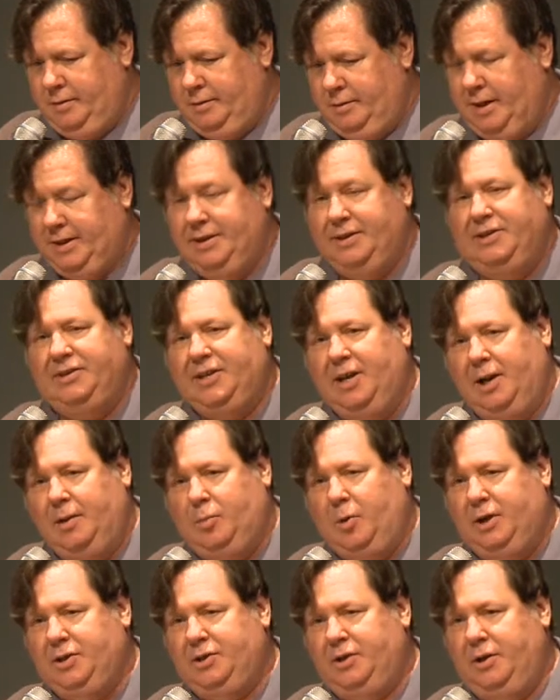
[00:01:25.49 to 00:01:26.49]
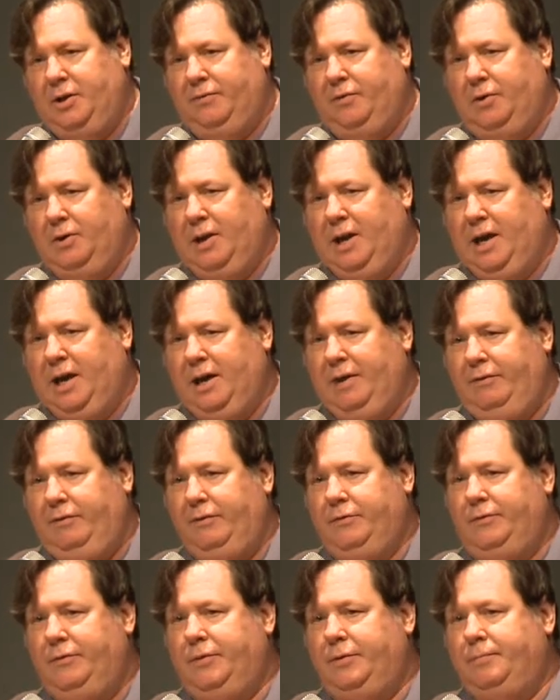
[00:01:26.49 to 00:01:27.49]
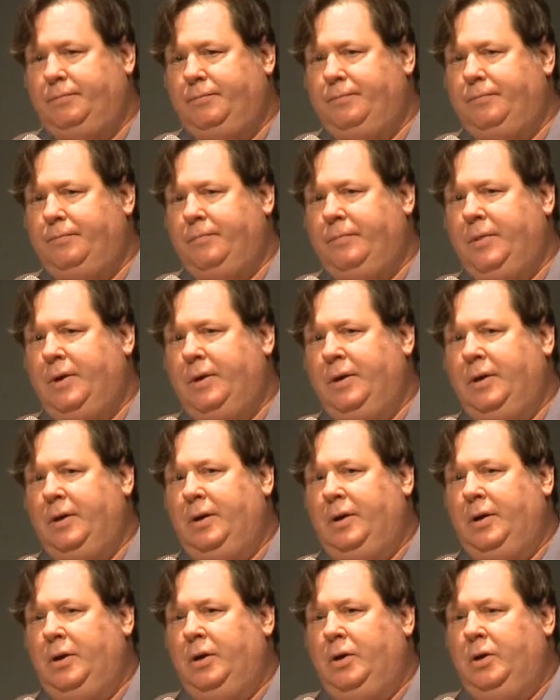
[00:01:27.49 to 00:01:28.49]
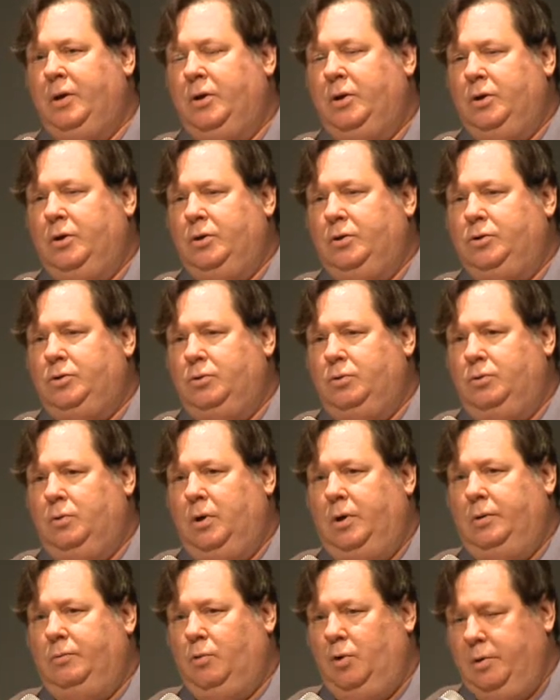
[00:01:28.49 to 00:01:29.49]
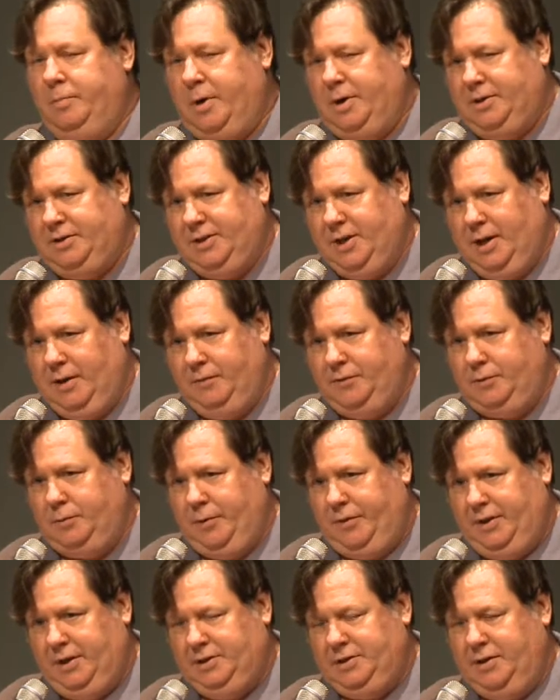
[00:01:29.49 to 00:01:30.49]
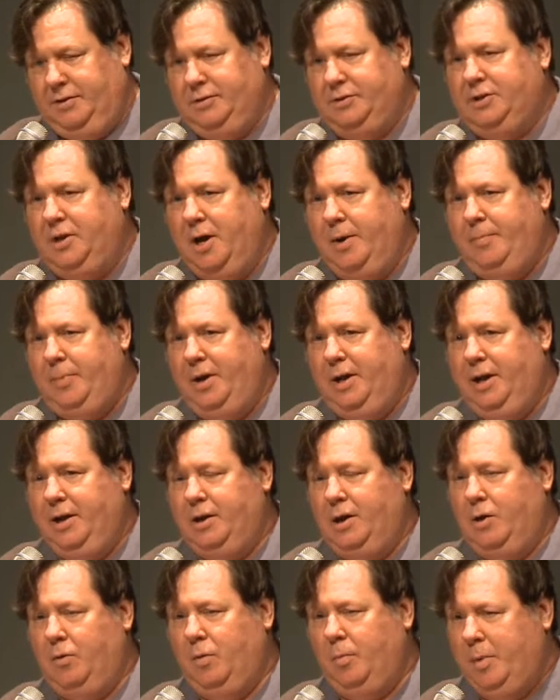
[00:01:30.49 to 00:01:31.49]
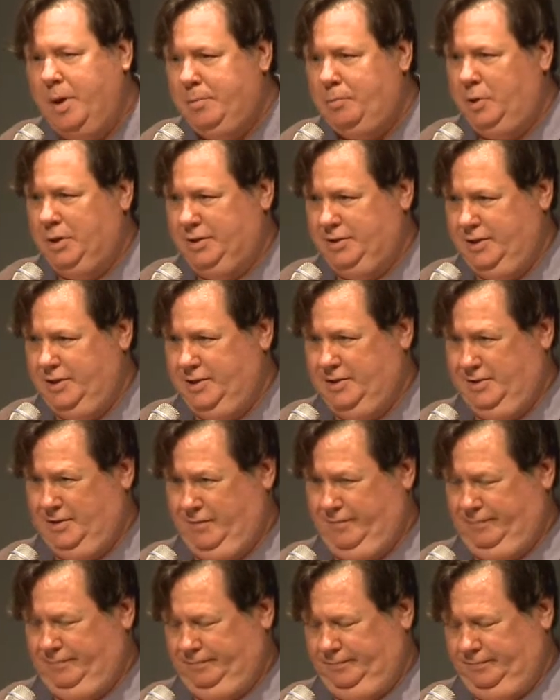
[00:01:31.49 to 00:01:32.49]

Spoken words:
at this celebration of her life to warm ourselves with each other's company and our remembrances